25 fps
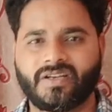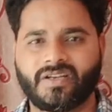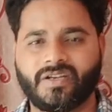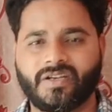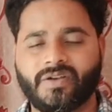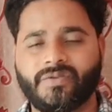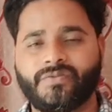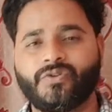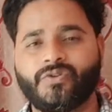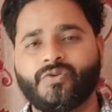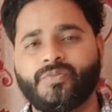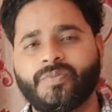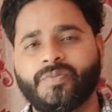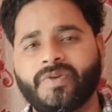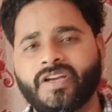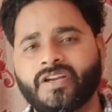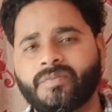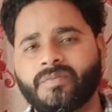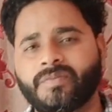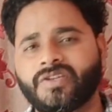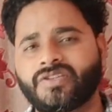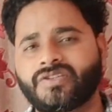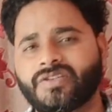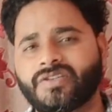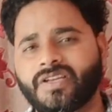If you make
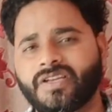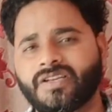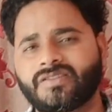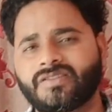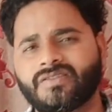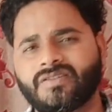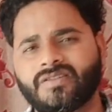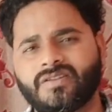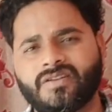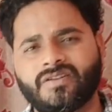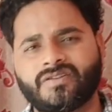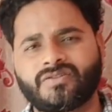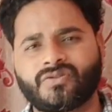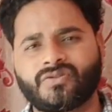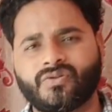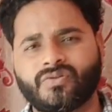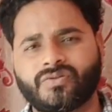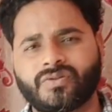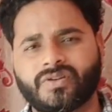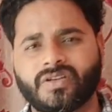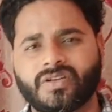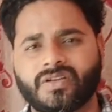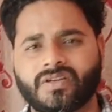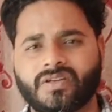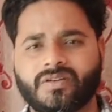mistakes, it's
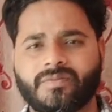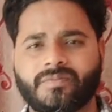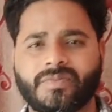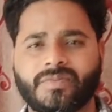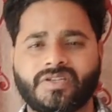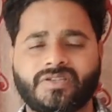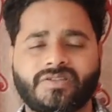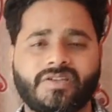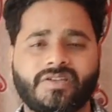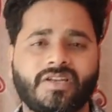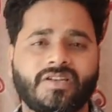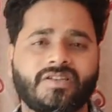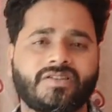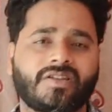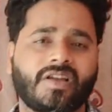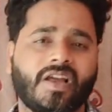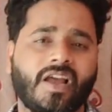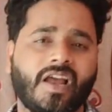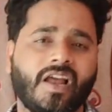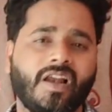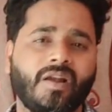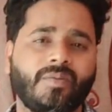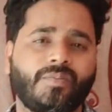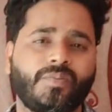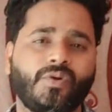okay. Mistakes
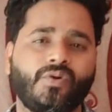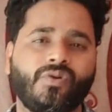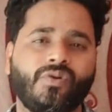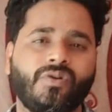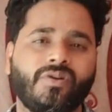help you